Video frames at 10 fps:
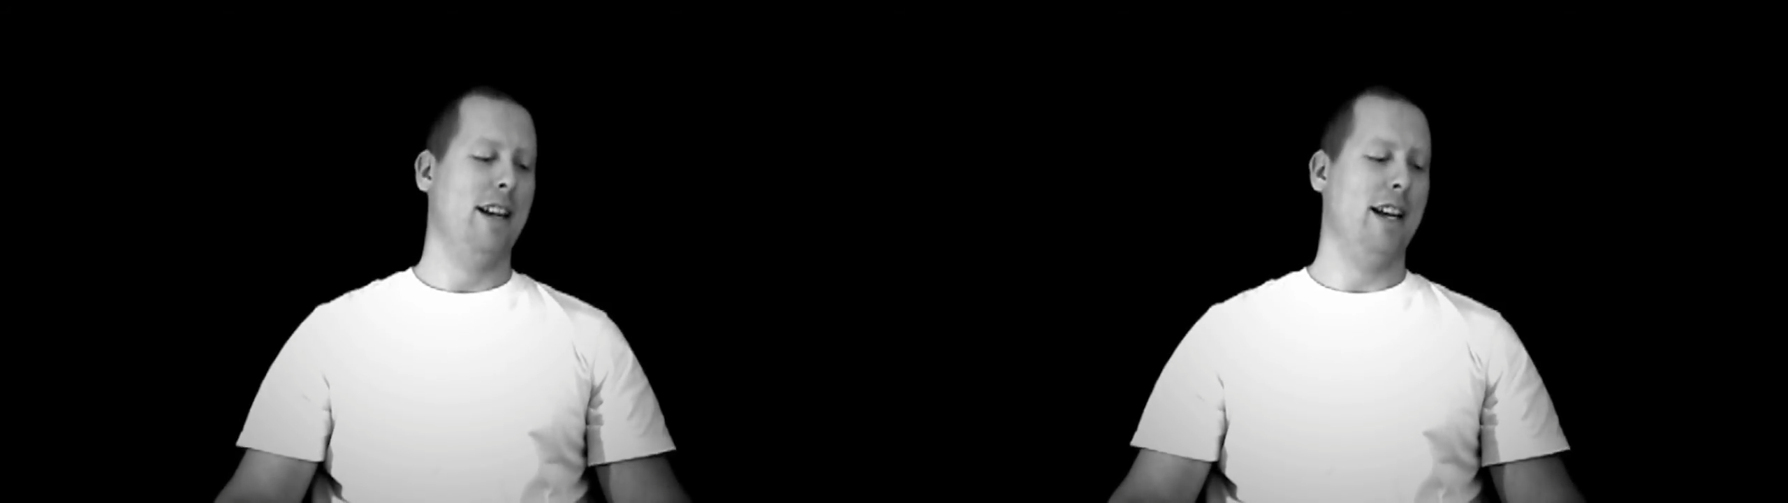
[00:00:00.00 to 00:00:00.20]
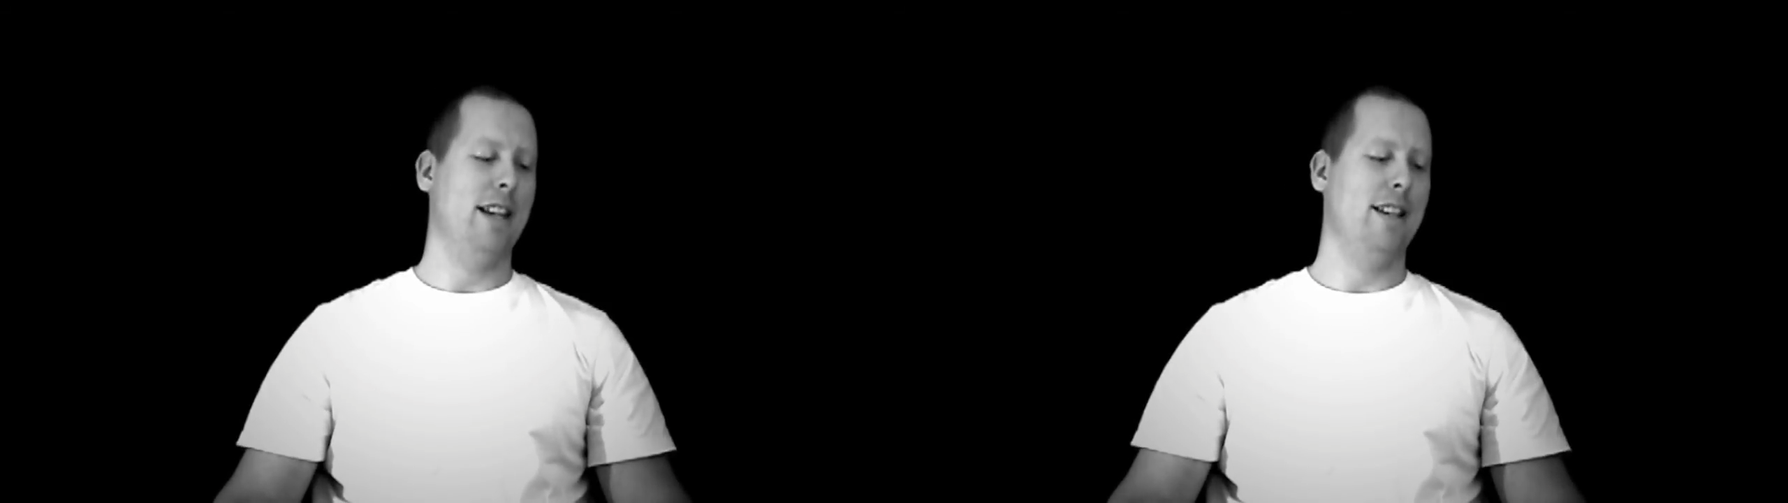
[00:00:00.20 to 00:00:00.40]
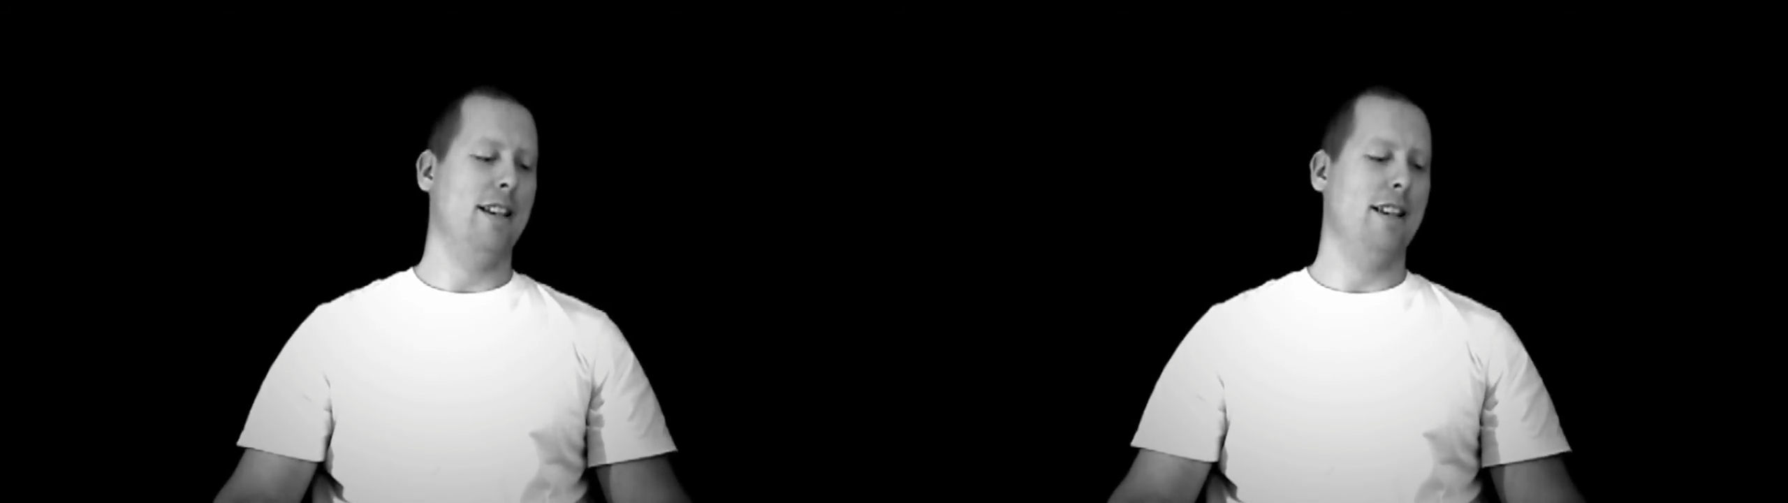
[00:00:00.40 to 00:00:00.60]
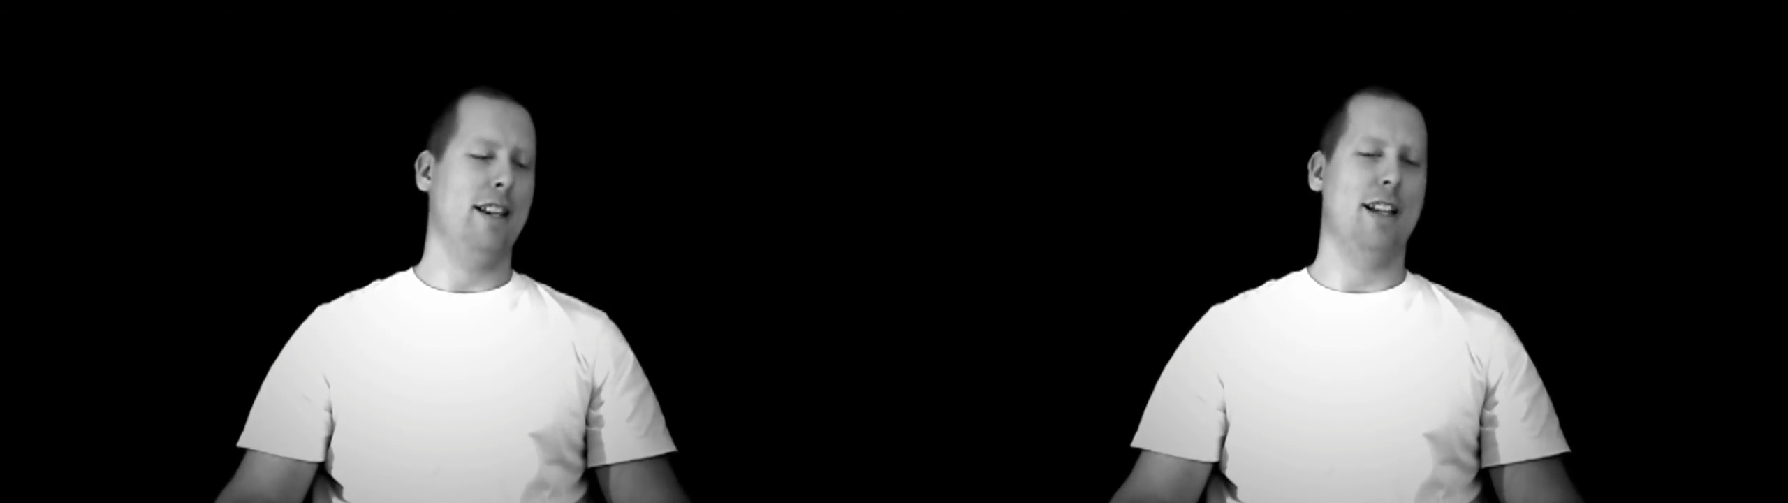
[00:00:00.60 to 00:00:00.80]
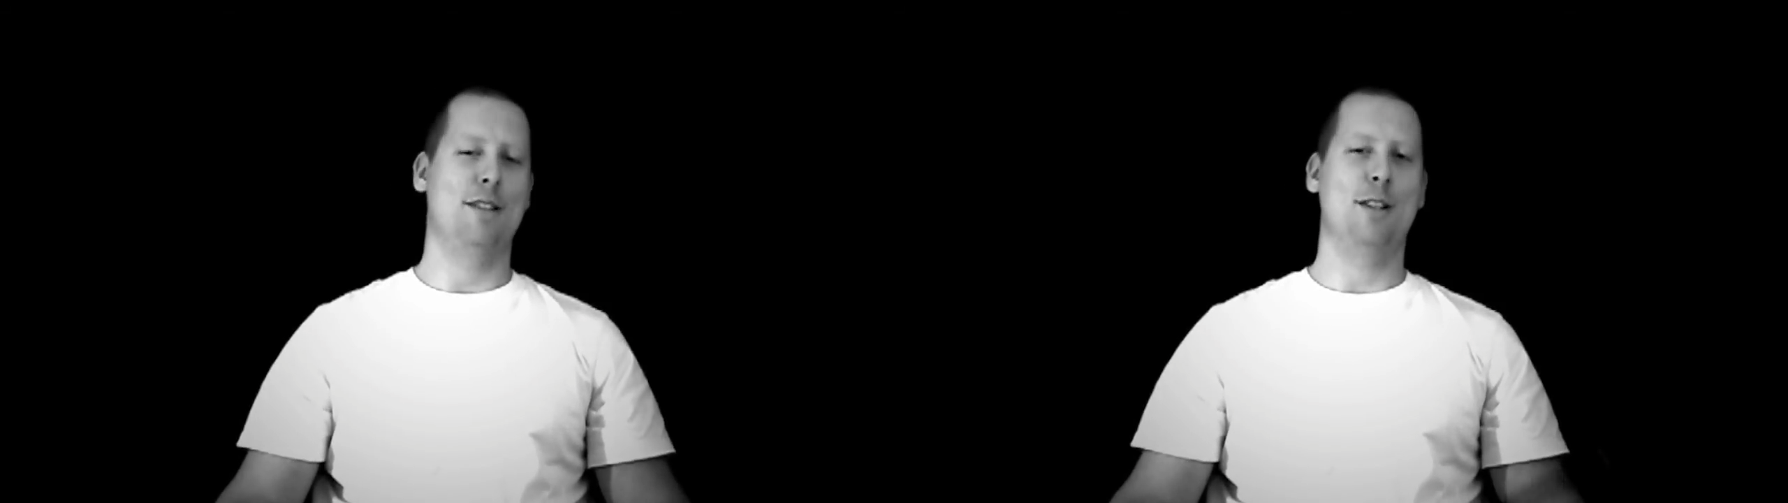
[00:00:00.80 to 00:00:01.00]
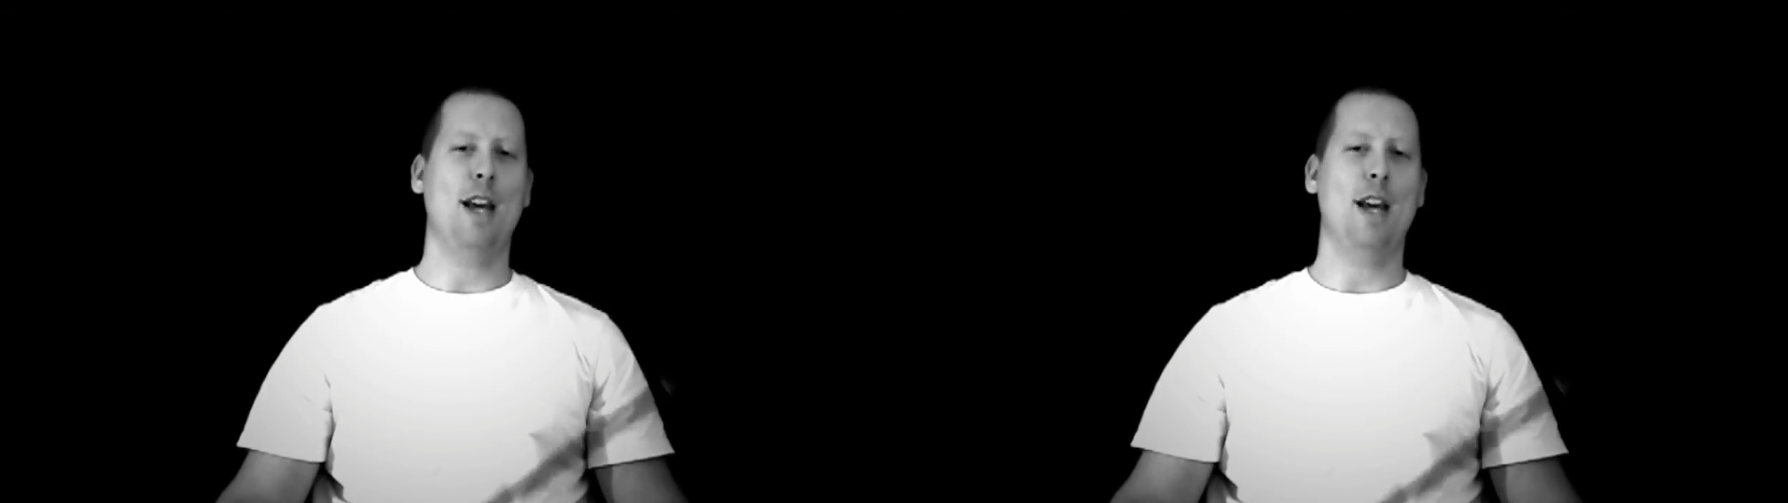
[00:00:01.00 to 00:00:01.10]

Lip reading: And it's